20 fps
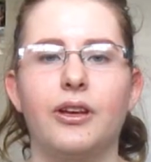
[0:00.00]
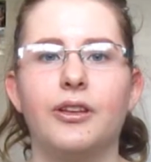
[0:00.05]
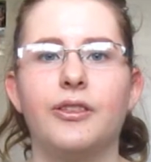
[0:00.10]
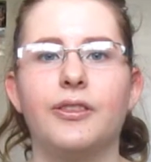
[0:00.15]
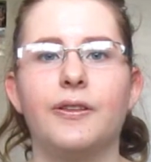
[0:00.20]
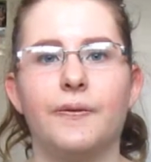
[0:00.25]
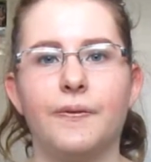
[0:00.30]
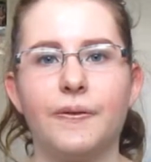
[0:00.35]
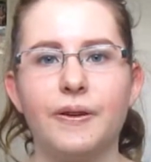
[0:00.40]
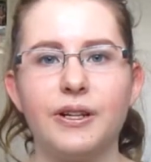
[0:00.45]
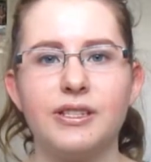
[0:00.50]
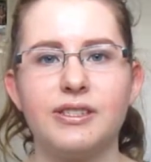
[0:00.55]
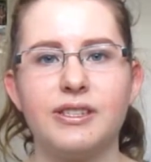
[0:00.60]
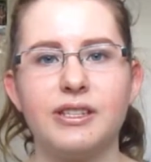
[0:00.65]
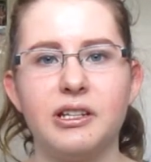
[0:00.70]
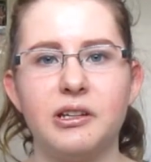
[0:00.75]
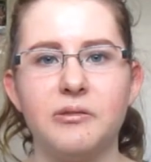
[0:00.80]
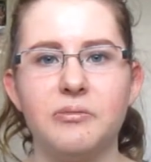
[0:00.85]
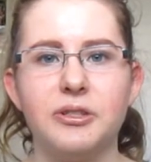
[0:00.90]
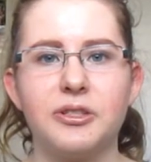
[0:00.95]
The first
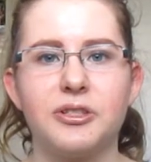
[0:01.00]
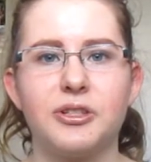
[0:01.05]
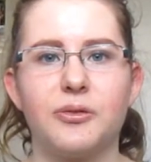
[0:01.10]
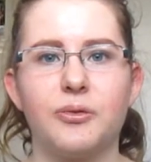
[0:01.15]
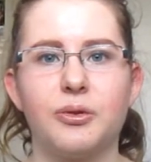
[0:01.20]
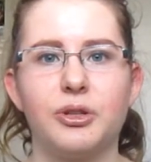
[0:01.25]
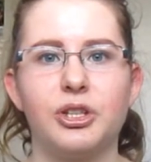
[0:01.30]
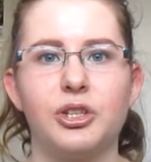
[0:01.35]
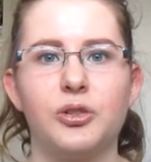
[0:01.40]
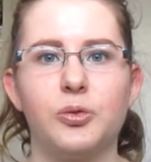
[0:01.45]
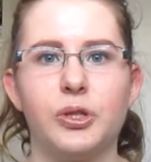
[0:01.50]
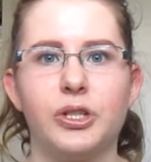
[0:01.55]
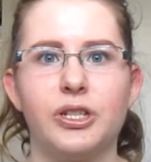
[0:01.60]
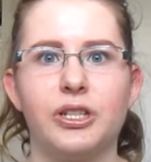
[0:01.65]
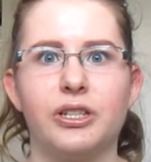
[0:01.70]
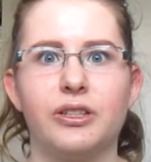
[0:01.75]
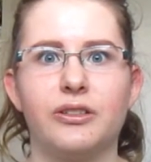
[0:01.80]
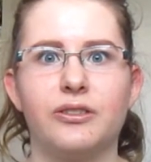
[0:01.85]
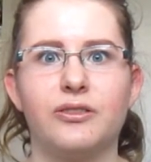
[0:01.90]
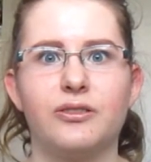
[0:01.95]
thing I'll be showing you
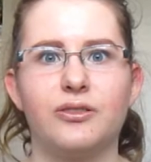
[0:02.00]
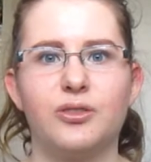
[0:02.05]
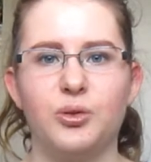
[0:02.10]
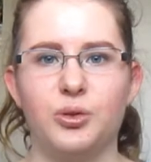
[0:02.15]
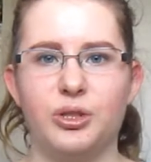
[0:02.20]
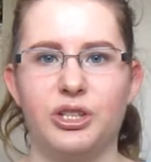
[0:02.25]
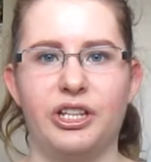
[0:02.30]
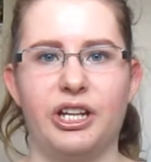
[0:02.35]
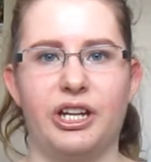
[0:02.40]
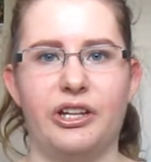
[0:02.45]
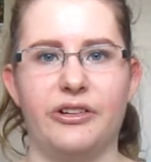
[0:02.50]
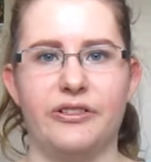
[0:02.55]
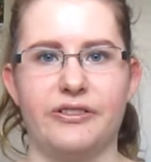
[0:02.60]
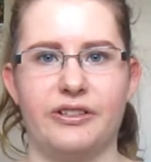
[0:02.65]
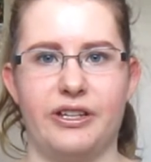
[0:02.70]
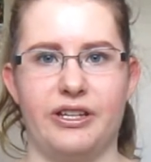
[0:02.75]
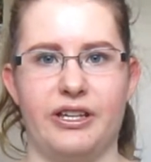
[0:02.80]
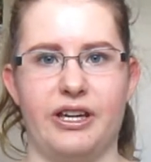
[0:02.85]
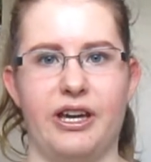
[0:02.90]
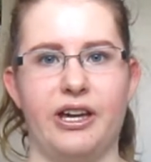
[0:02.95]
is two containers
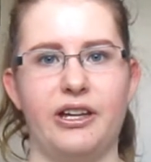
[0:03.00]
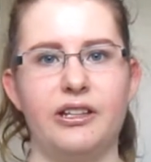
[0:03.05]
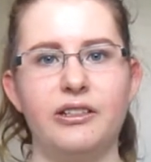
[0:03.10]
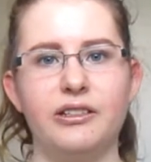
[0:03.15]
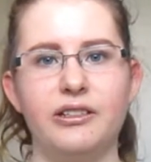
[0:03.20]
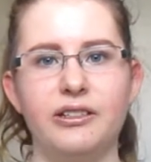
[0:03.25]
I got.